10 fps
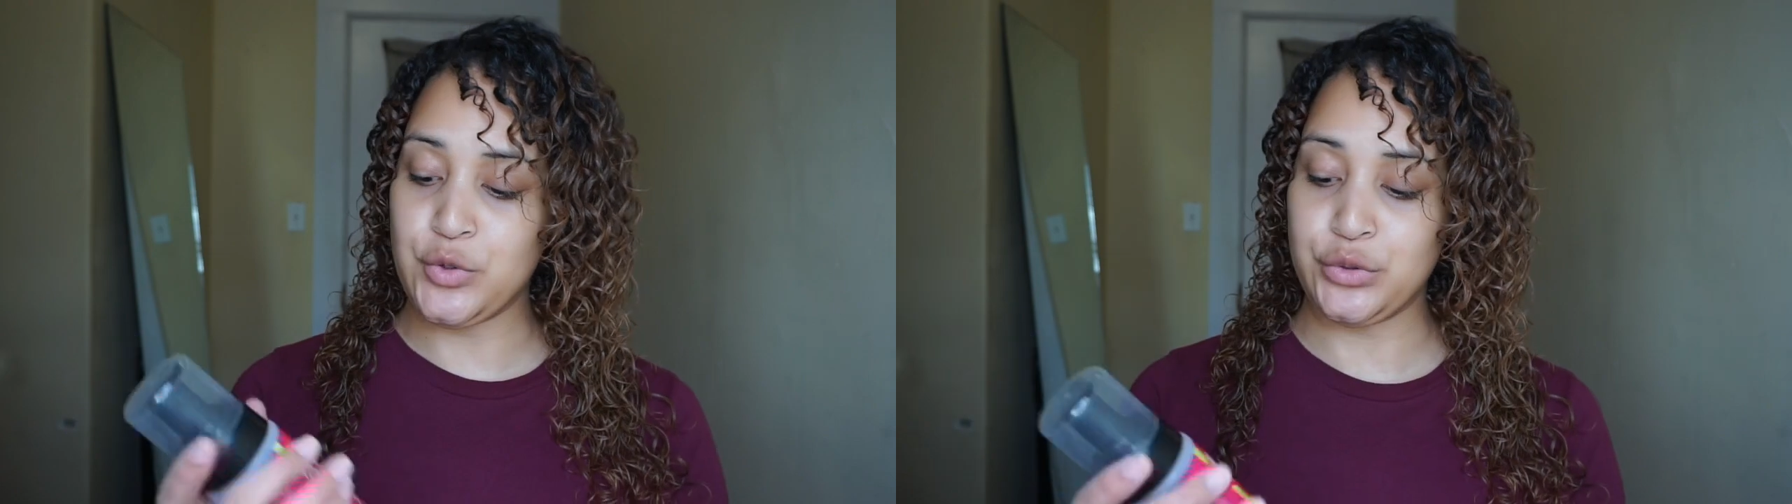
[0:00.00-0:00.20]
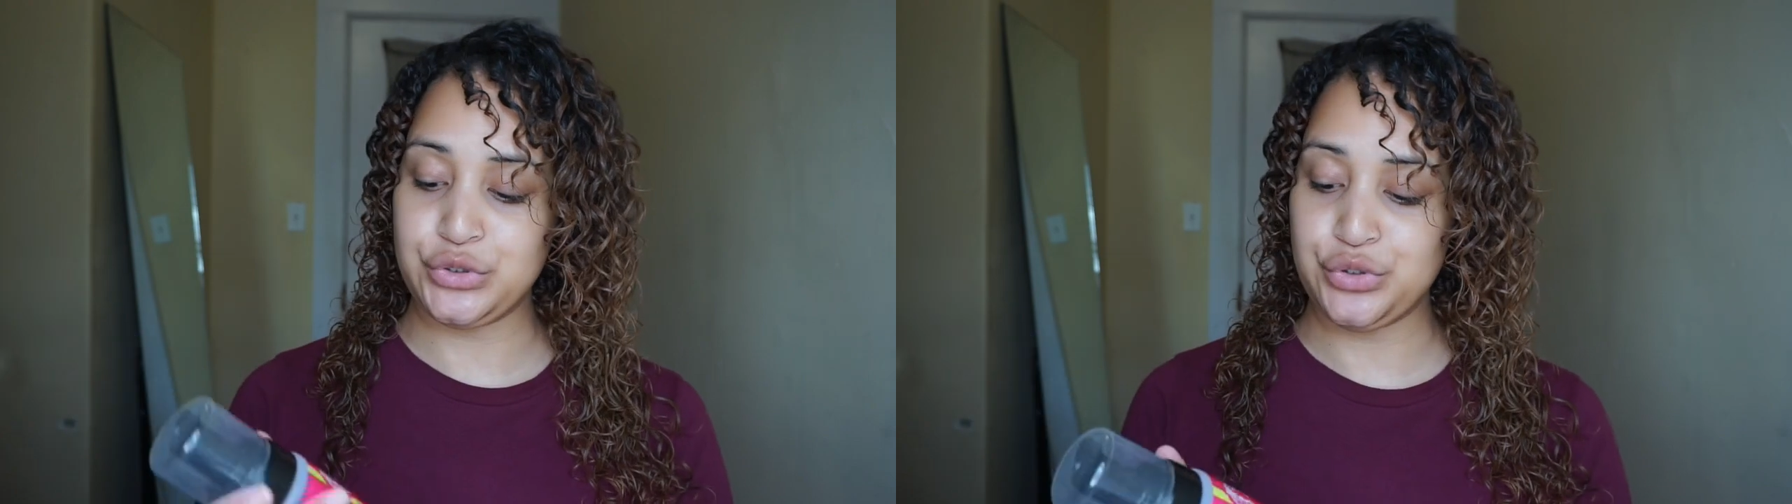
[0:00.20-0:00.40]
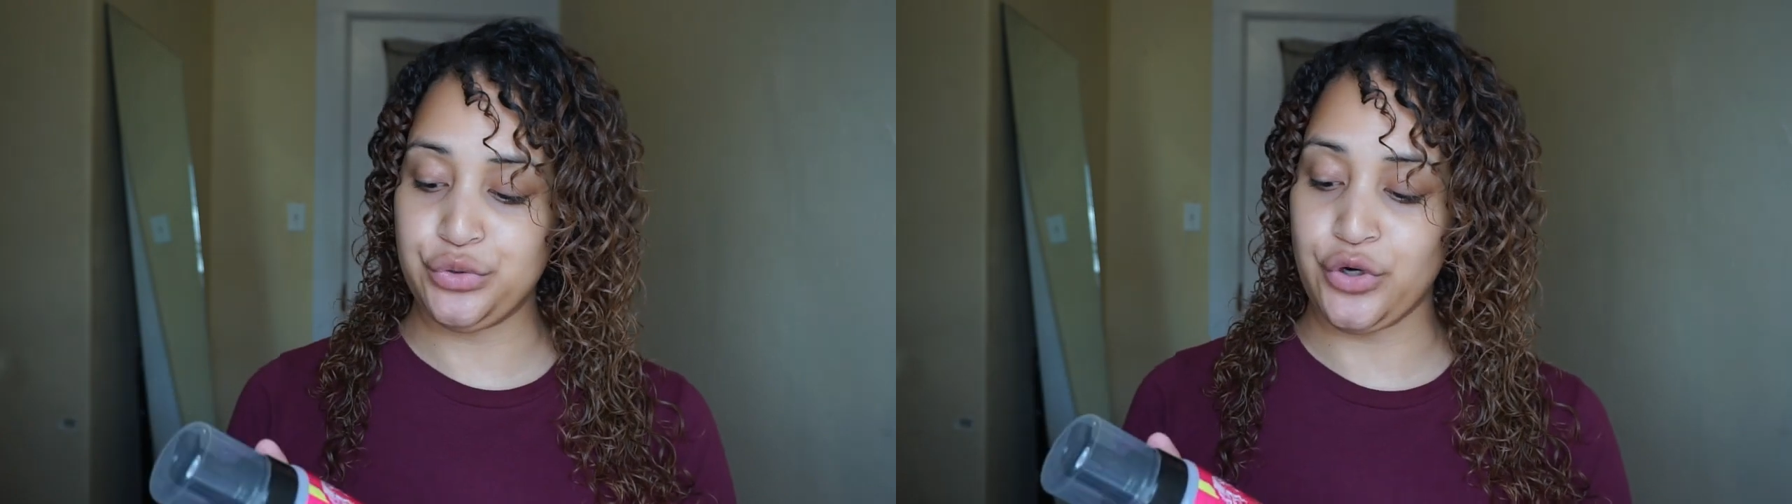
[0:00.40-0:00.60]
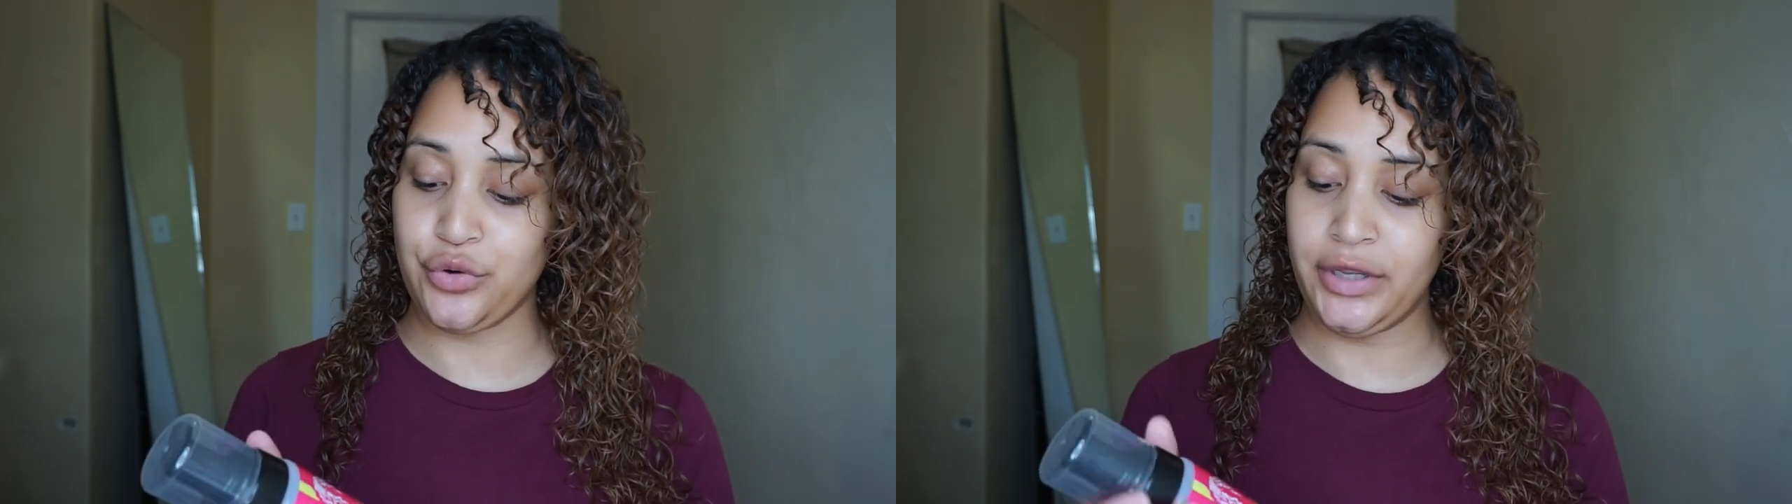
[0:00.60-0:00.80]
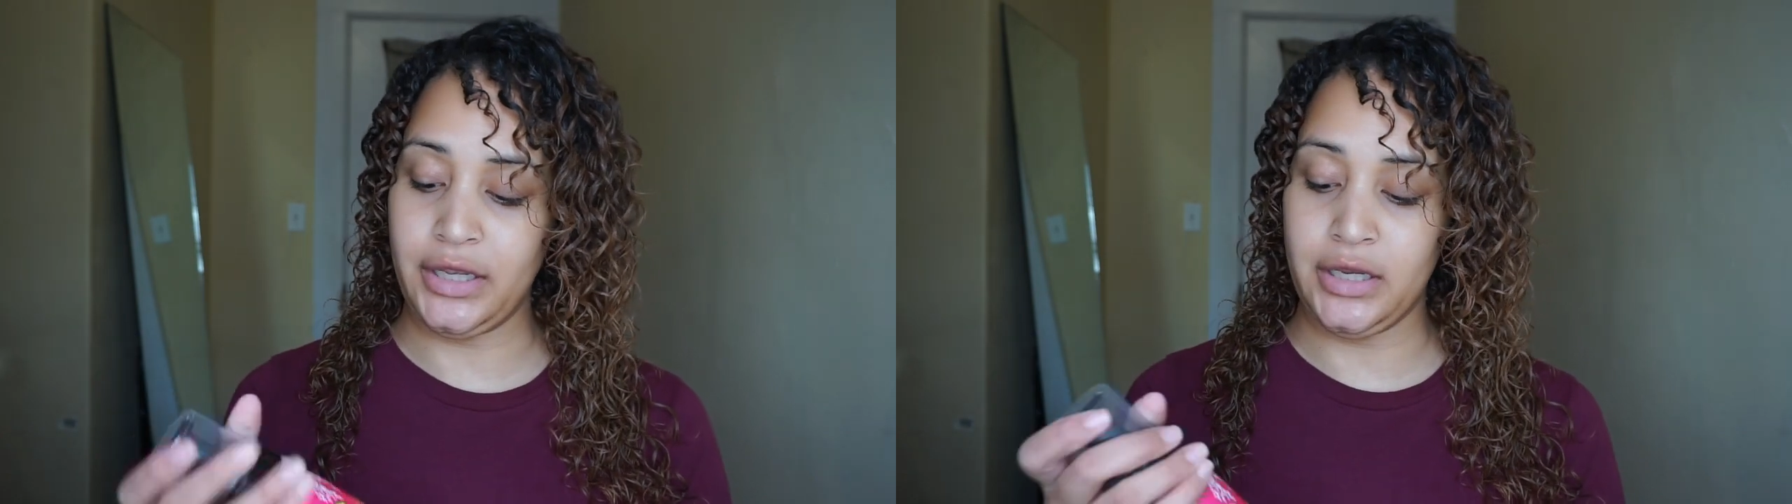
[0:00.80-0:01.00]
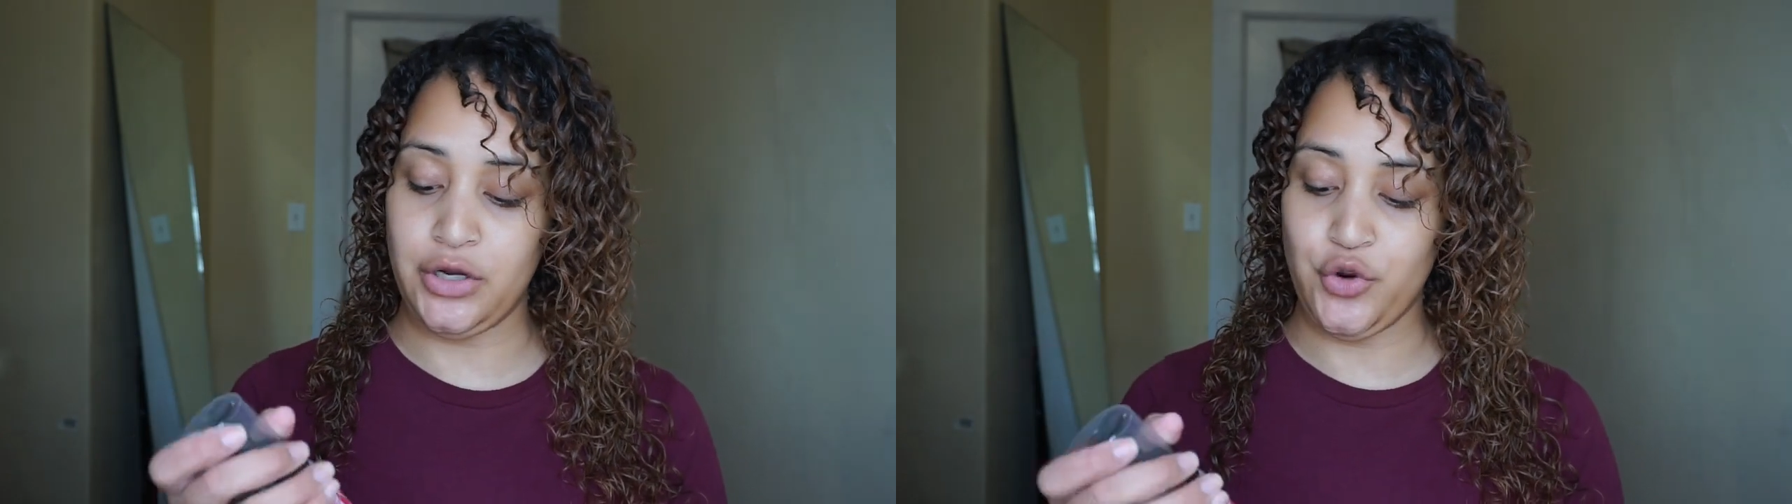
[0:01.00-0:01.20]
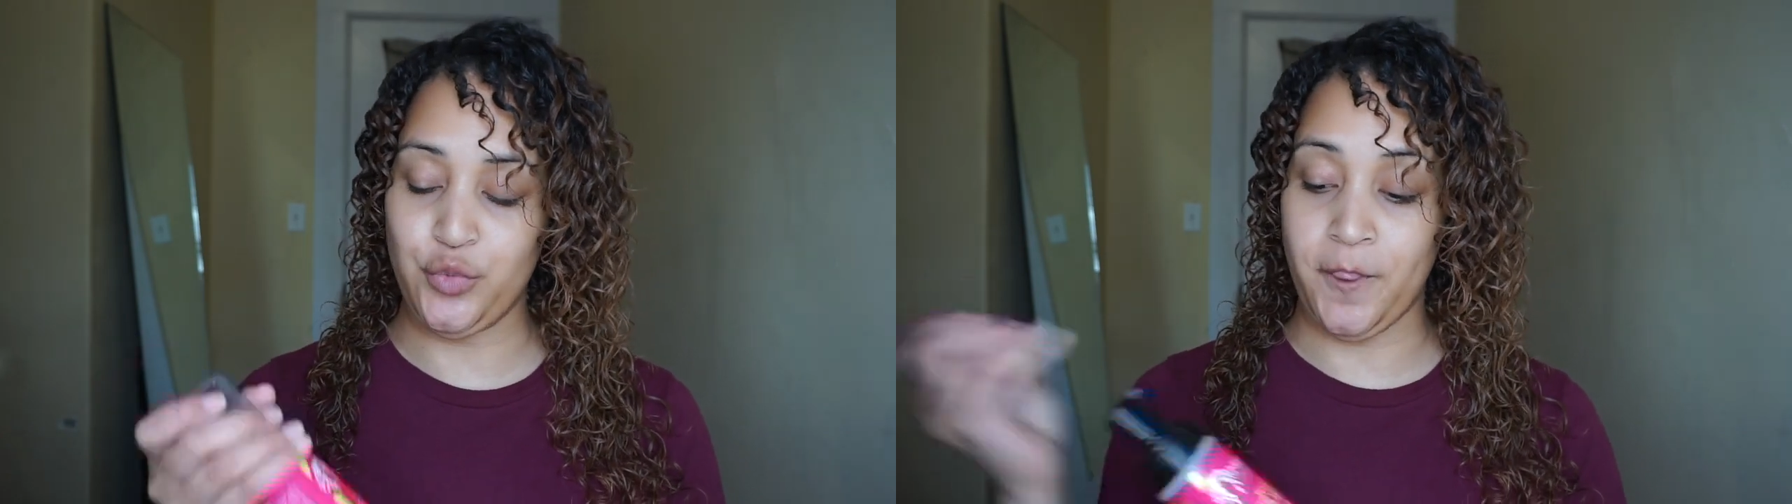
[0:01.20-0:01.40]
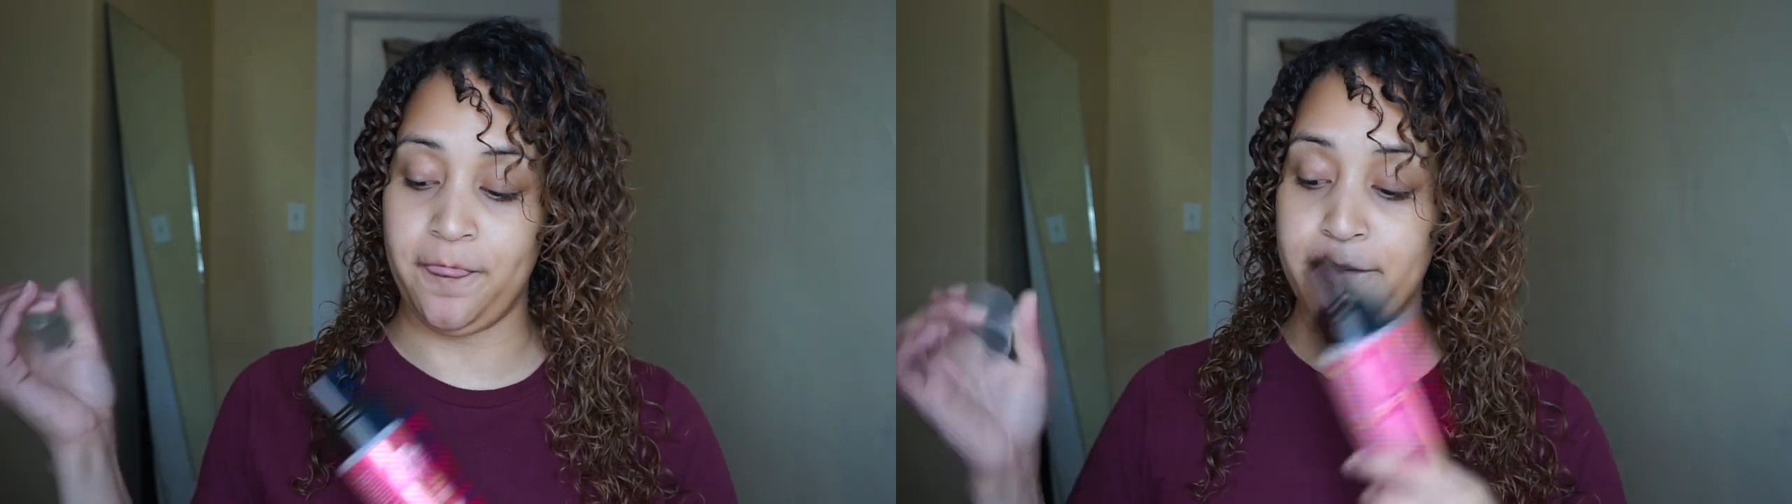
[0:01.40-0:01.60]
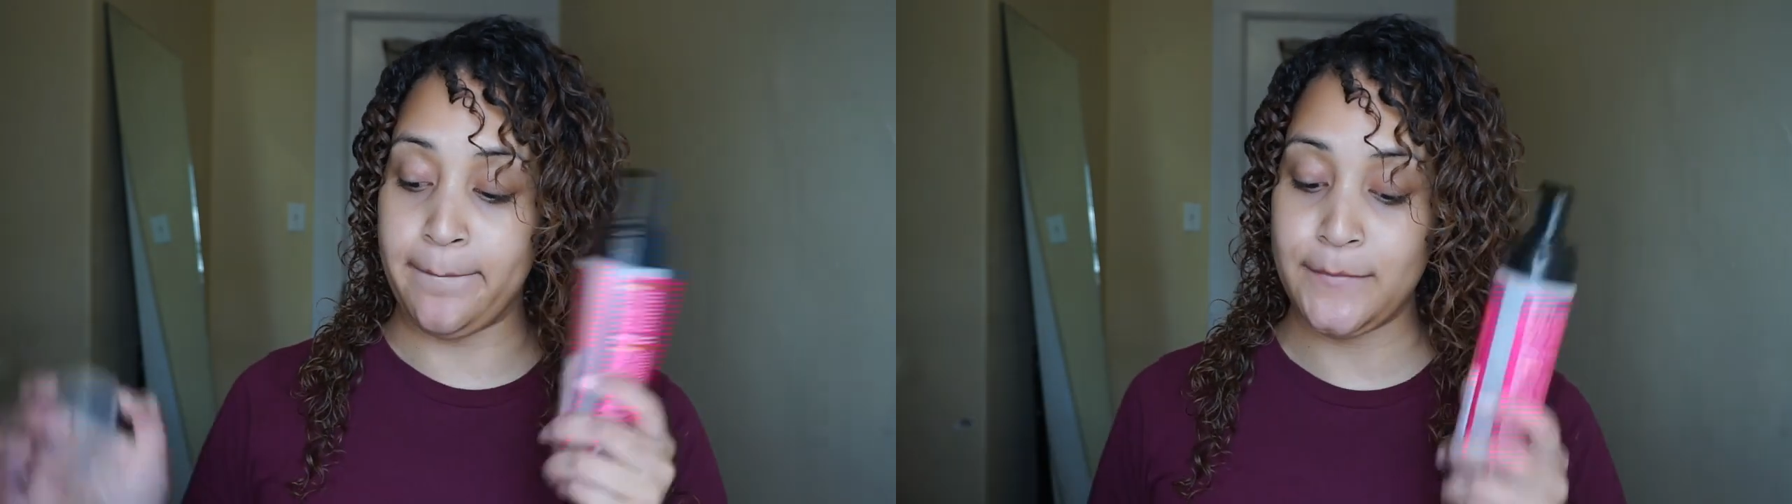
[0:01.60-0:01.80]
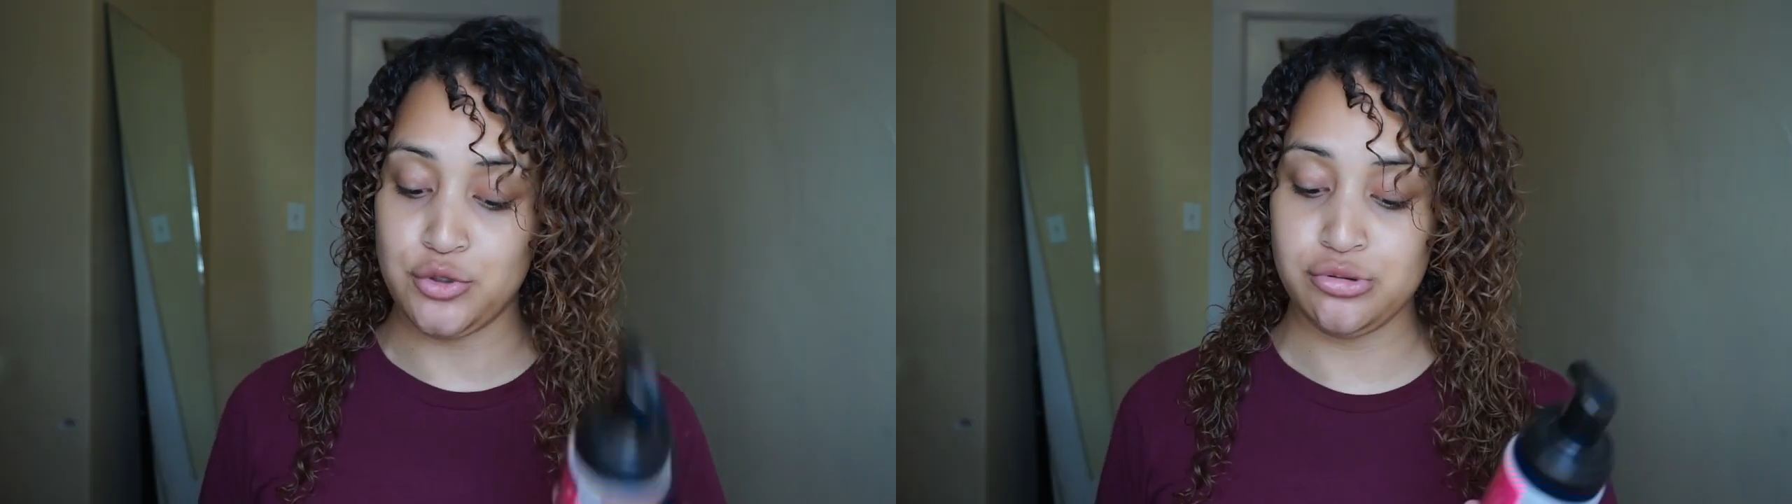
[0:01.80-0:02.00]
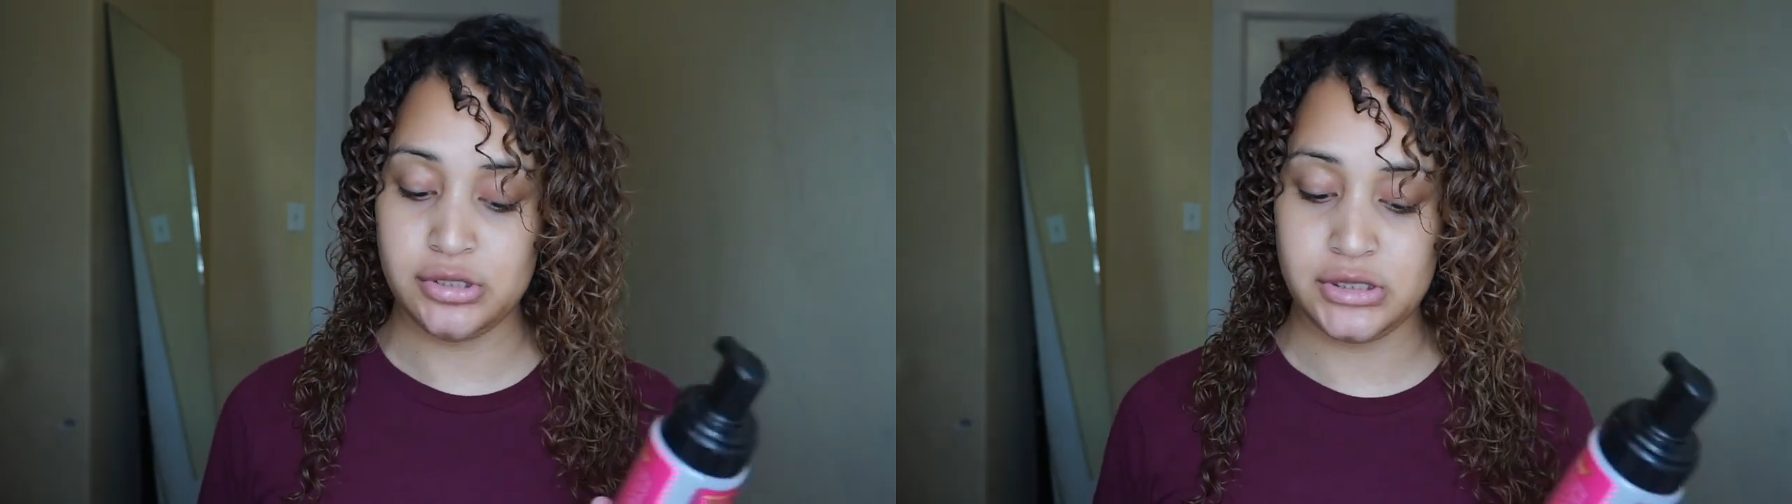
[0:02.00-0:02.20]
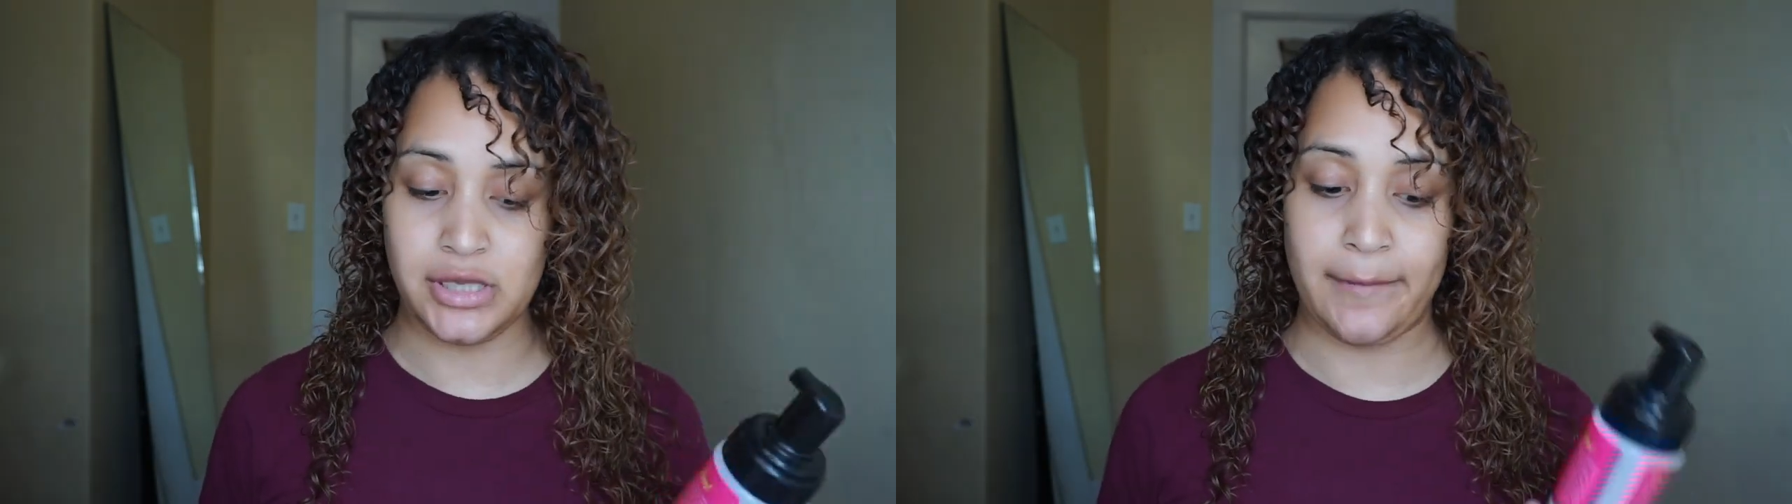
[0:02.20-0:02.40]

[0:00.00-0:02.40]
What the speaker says: going to go in with the mousse.